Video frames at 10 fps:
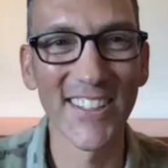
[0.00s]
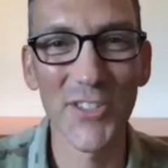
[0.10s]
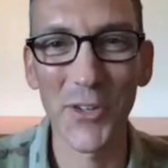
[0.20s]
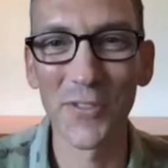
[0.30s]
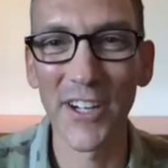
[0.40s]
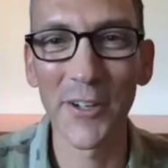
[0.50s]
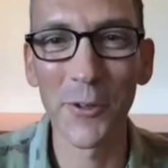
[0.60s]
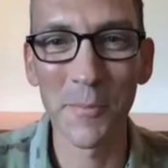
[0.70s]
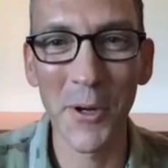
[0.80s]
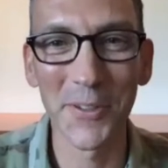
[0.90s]
so very
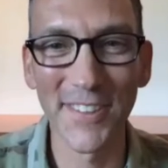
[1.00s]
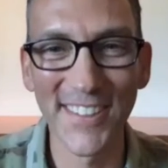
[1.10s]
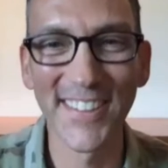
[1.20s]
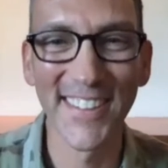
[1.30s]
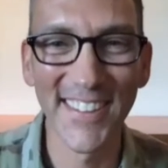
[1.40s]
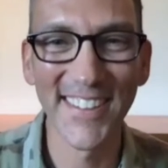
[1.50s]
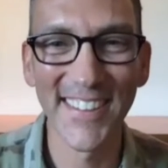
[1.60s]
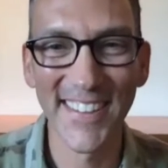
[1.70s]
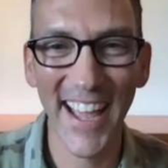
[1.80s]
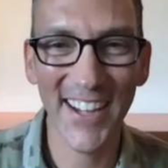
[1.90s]
remote.
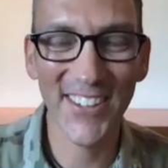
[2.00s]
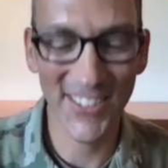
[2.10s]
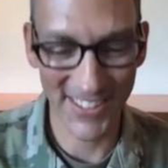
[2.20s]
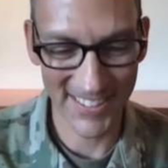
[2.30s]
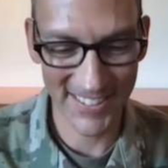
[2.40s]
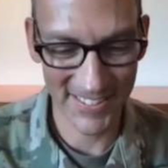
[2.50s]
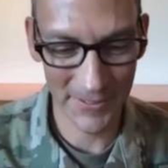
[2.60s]
Excellent.